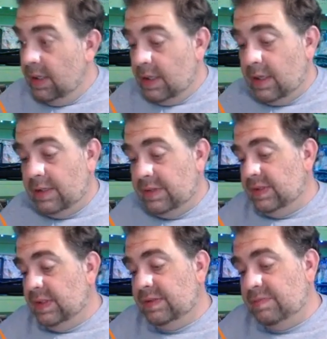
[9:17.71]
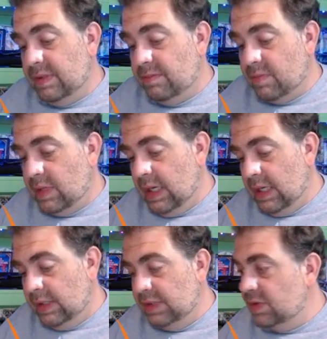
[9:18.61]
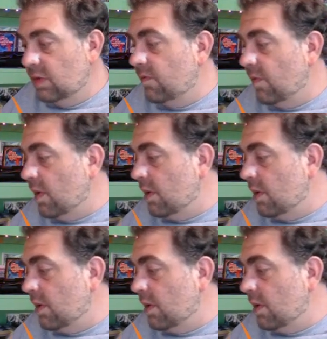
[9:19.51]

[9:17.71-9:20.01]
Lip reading: This has been handy so far.